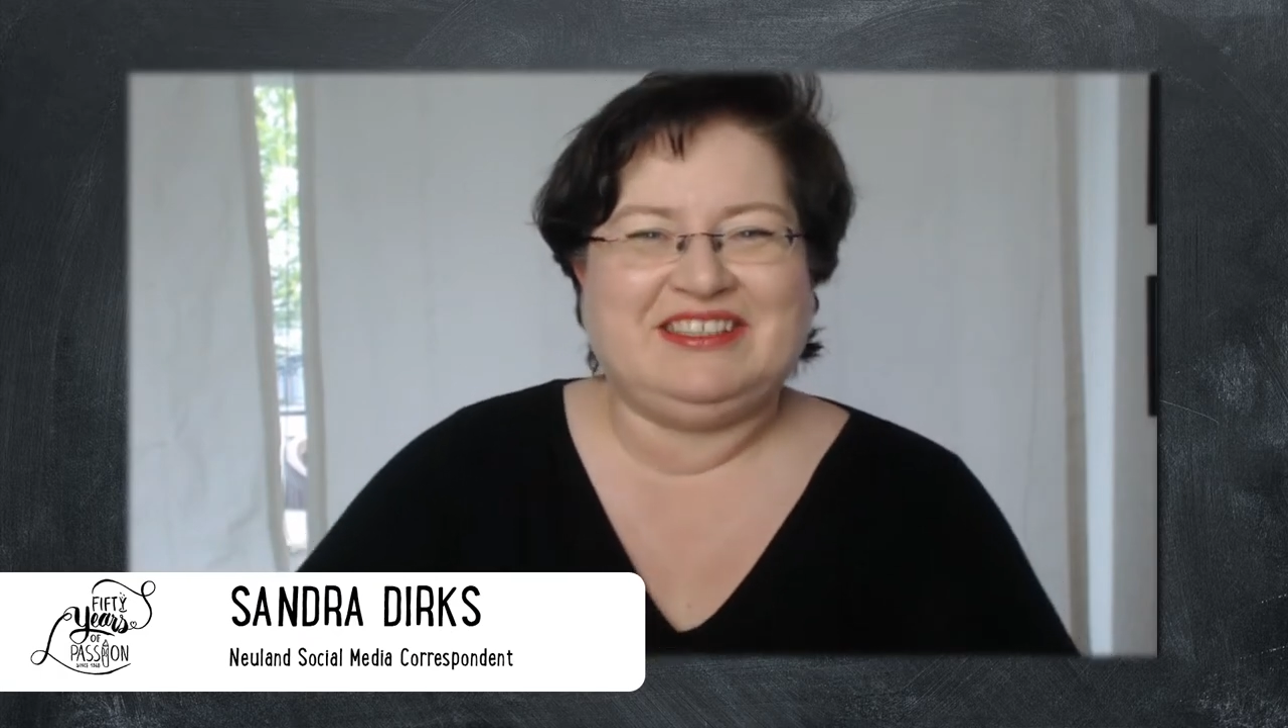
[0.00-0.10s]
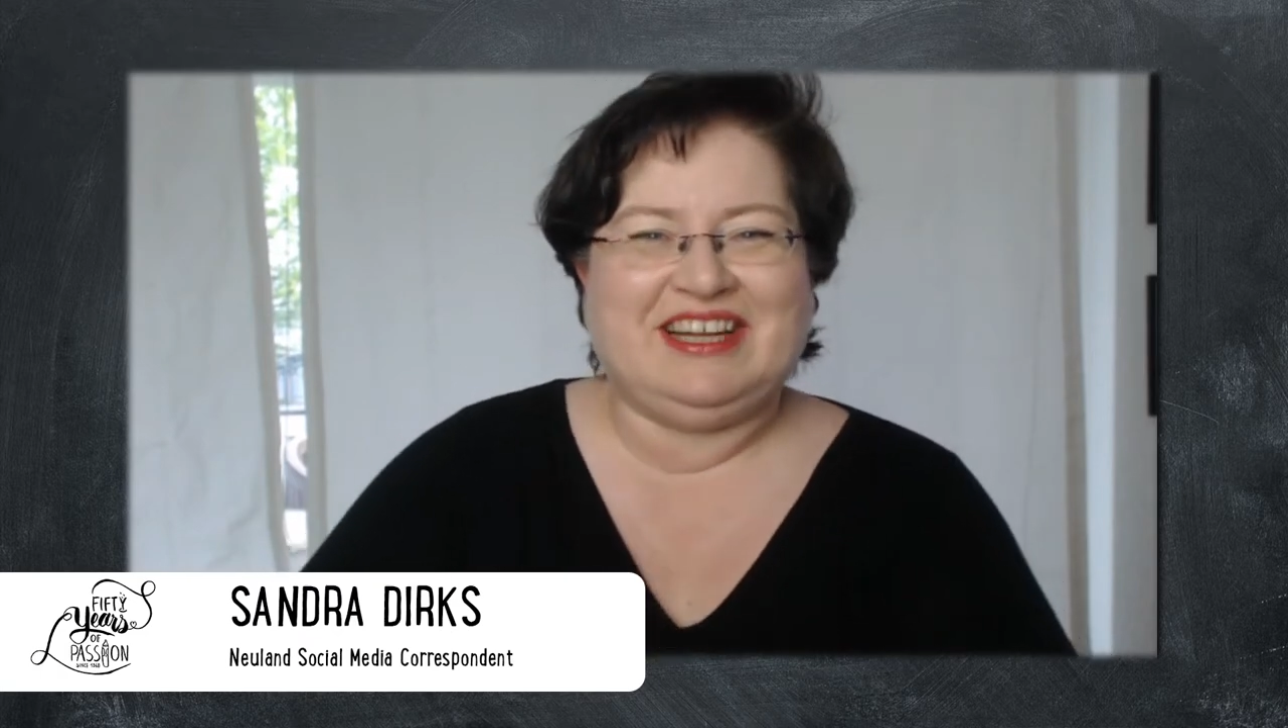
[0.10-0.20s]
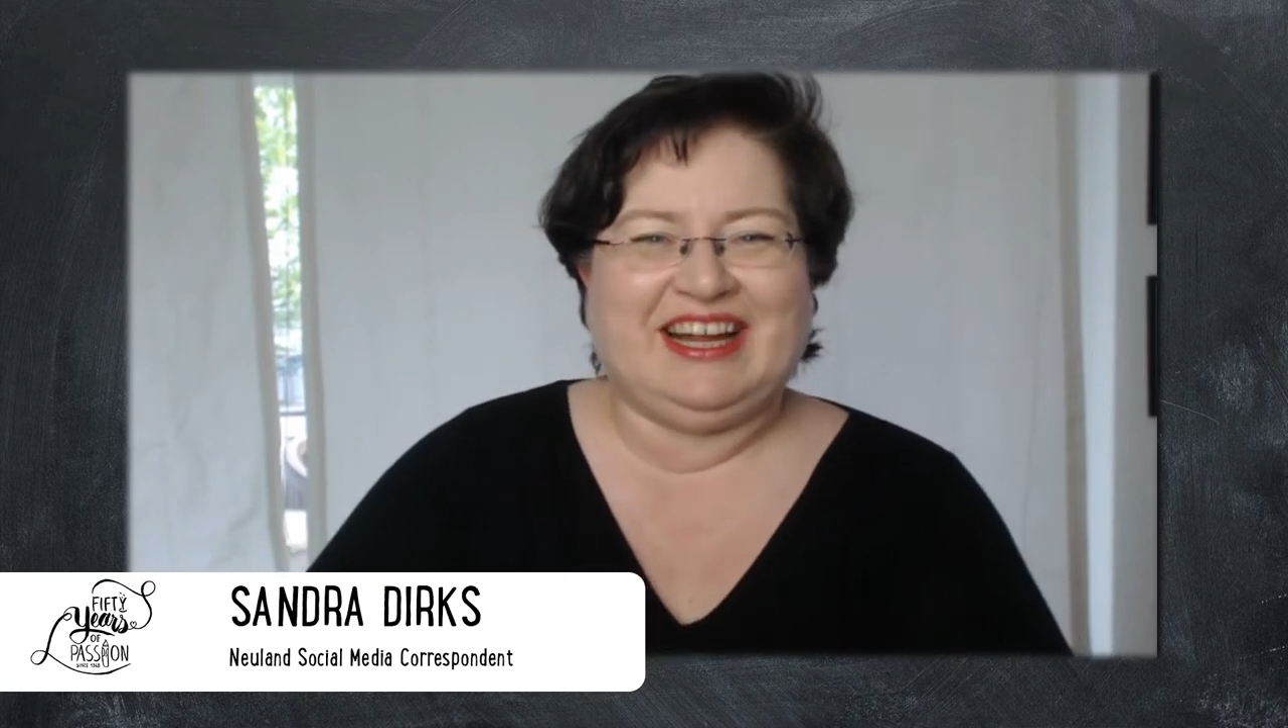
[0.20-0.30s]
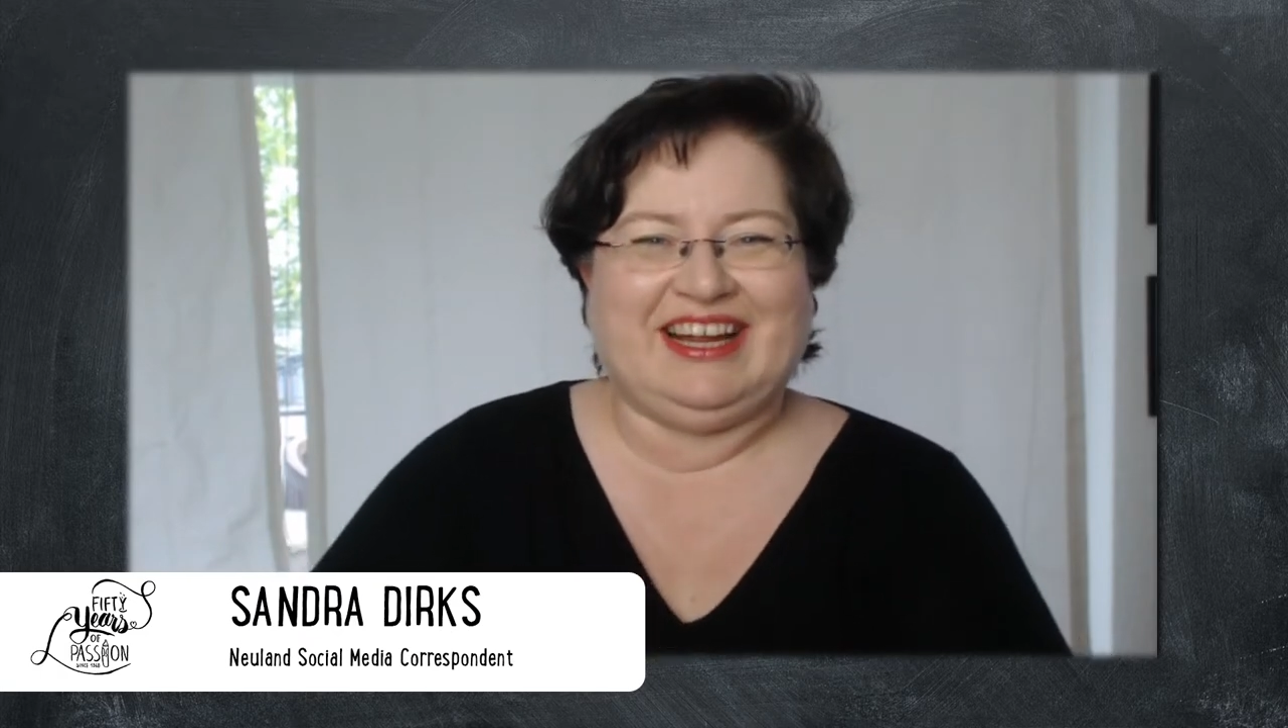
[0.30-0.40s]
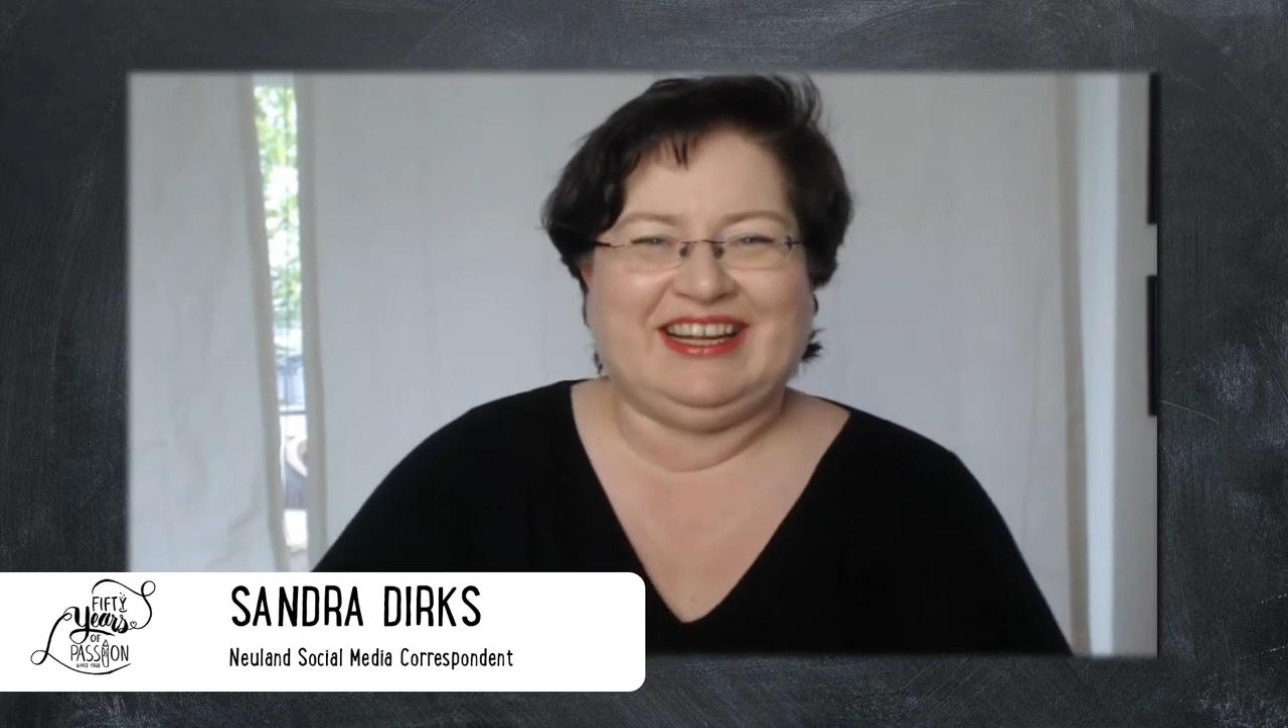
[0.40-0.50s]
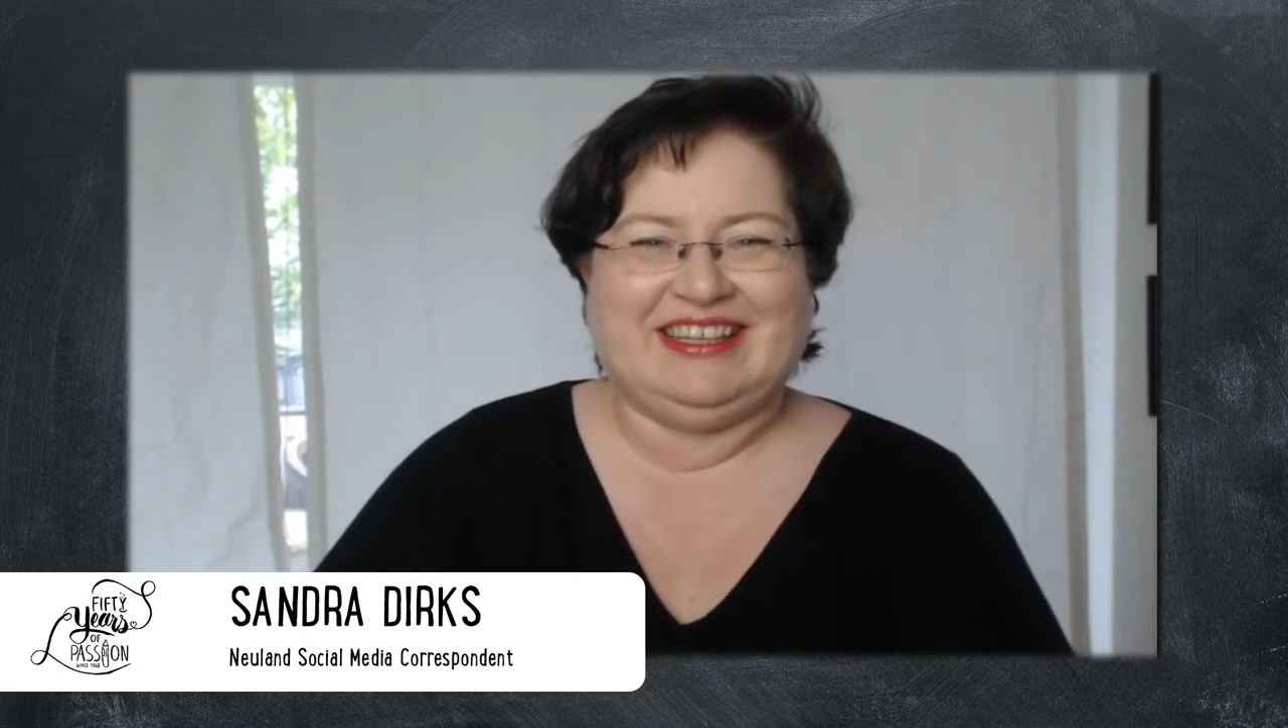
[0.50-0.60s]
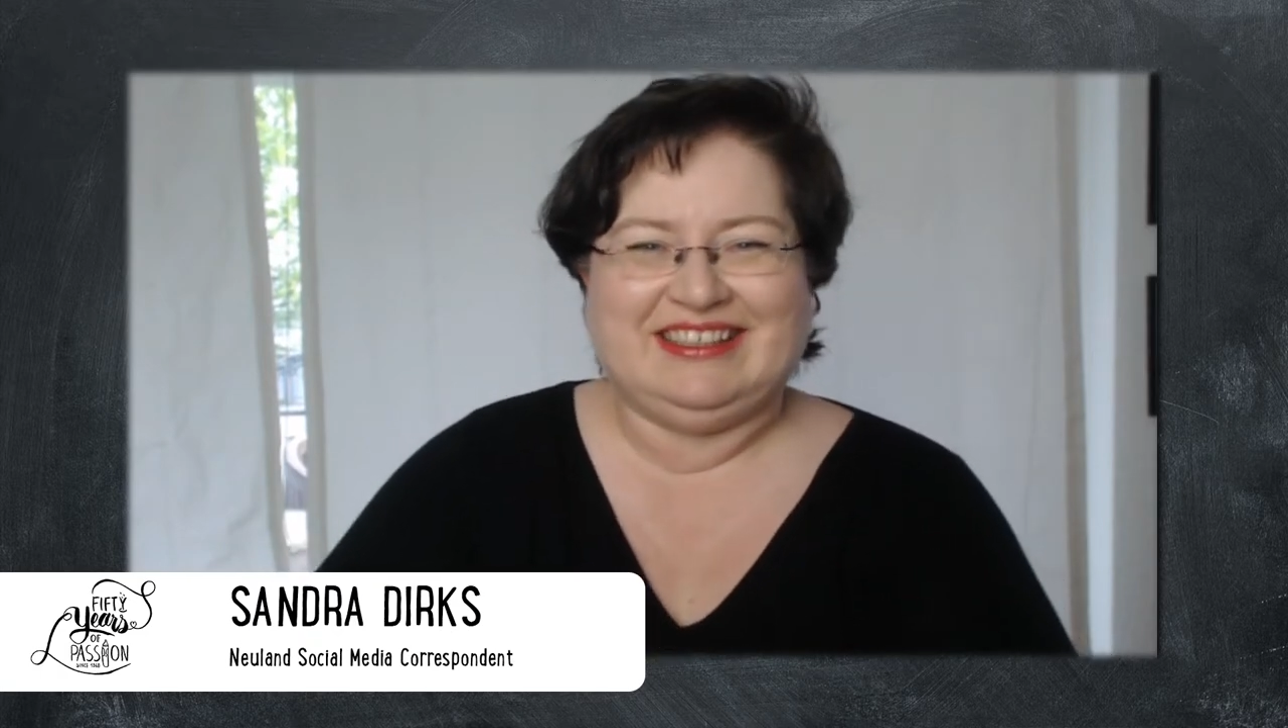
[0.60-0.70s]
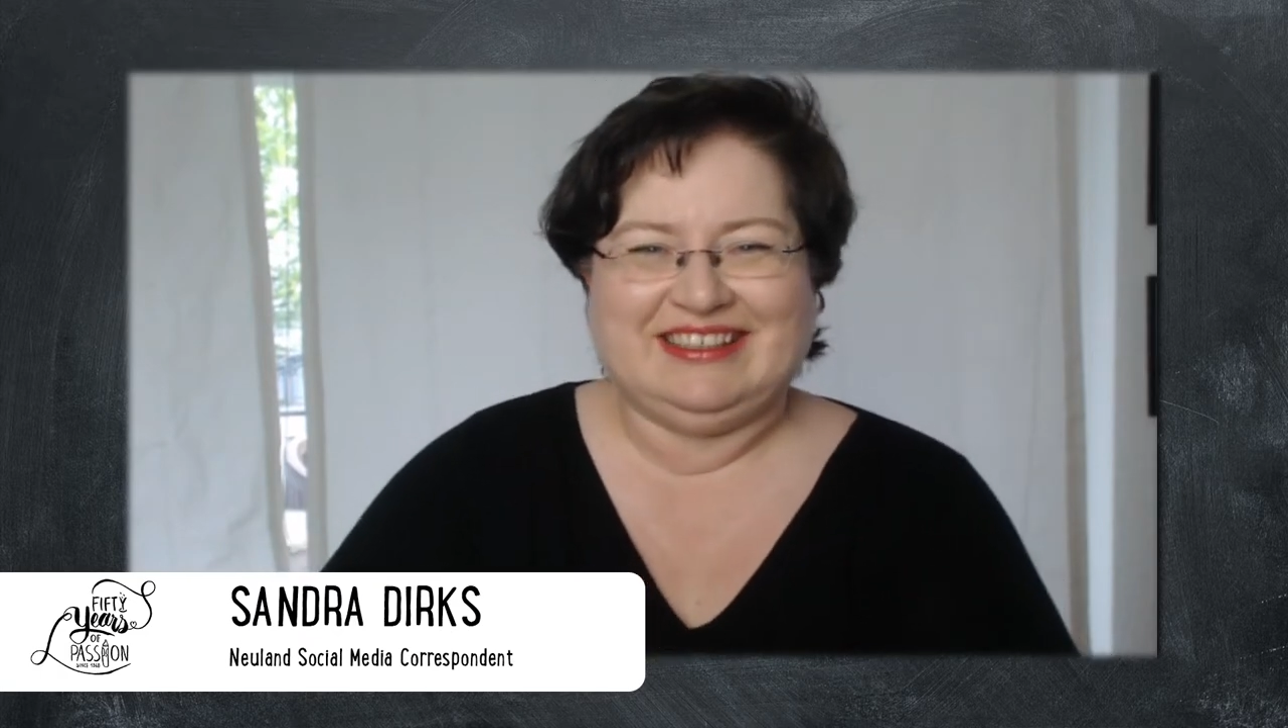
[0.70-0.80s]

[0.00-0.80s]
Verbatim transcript: today?